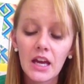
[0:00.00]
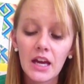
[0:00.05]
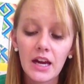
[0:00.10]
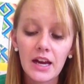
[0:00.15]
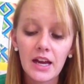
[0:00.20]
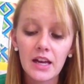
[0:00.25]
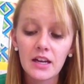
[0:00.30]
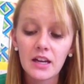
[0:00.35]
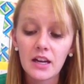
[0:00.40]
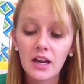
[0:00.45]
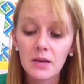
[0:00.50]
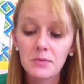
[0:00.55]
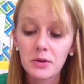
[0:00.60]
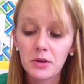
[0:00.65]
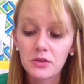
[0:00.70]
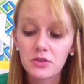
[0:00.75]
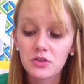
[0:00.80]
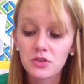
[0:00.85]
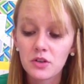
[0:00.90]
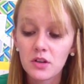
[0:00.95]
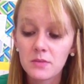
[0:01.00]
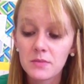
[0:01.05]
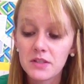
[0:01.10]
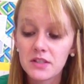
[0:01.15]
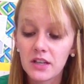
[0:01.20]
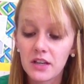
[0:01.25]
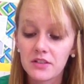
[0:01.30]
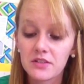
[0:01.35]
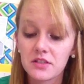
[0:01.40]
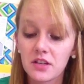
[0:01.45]
Hannah and I both shoot him a
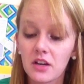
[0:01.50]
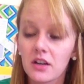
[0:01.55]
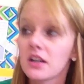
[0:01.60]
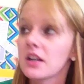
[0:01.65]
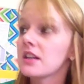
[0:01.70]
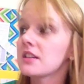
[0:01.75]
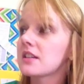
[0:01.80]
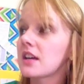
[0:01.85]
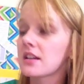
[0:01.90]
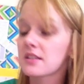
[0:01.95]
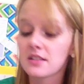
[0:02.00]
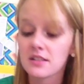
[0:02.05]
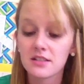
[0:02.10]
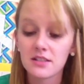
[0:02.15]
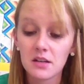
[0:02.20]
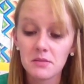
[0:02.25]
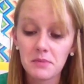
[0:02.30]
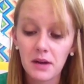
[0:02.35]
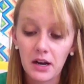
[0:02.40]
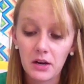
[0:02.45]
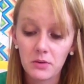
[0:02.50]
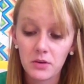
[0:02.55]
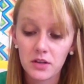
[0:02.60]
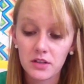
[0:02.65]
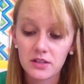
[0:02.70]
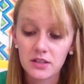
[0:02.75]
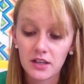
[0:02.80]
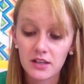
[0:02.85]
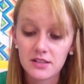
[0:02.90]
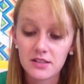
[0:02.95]
death stare, and he takes a step backward
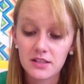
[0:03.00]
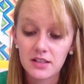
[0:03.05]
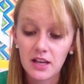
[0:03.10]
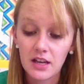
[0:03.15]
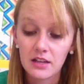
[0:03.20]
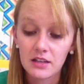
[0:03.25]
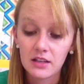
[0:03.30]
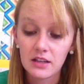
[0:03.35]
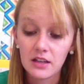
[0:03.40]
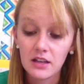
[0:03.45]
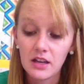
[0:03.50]
and ducks his head.